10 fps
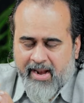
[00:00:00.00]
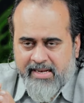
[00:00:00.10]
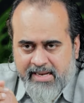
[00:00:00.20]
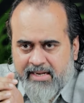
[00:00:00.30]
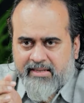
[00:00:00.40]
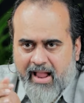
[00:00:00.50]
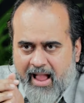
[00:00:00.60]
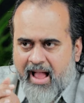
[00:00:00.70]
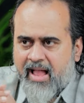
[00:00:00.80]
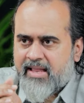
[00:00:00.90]
And yet,
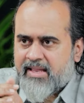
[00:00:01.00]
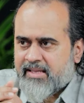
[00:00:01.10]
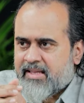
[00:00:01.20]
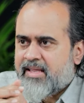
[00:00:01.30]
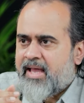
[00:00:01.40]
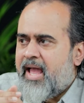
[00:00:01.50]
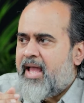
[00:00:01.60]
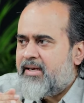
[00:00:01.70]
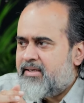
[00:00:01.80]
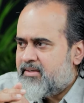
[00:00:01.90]
I
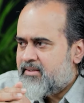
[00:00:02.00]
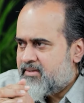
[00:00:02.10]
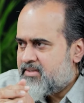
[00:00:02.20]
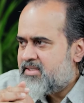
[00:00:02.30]
can